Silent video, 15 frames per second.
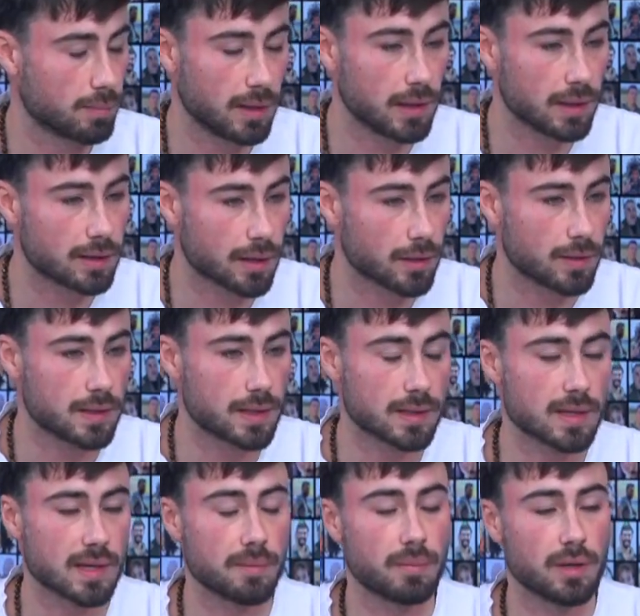military that
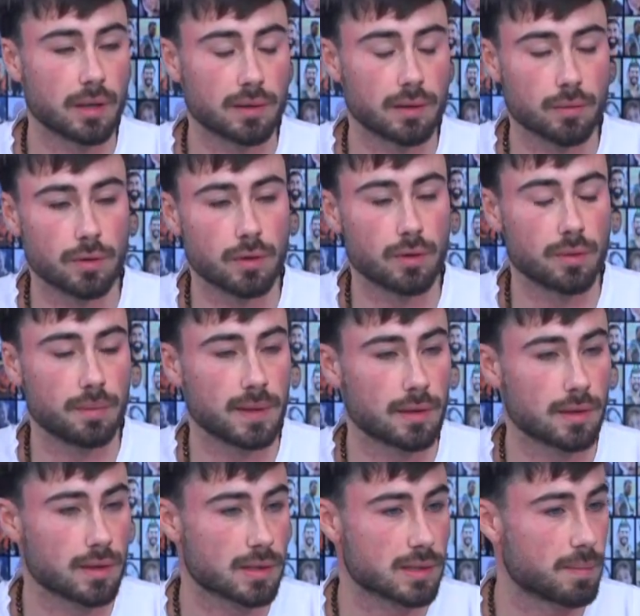they blocked the road
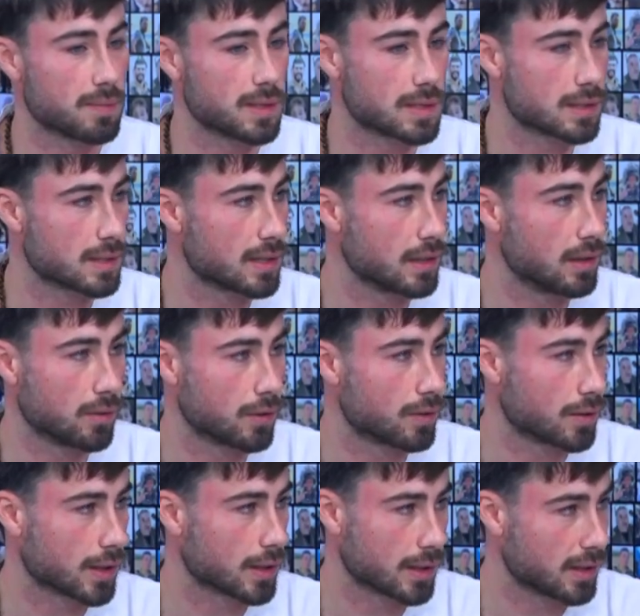because a missile or a
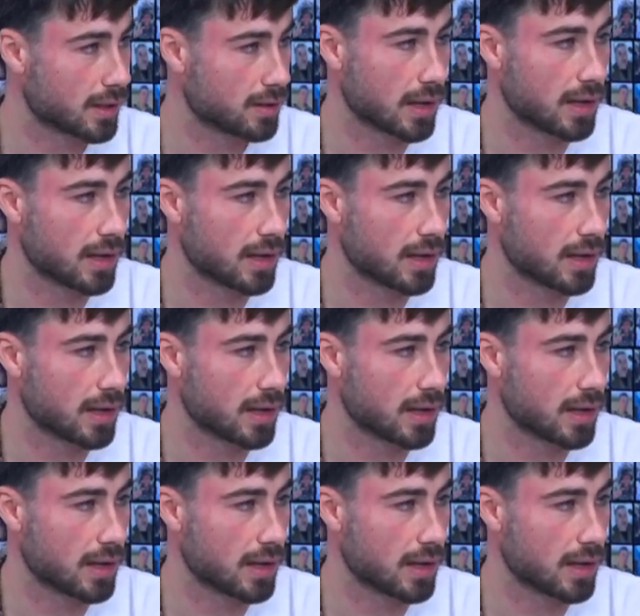rocket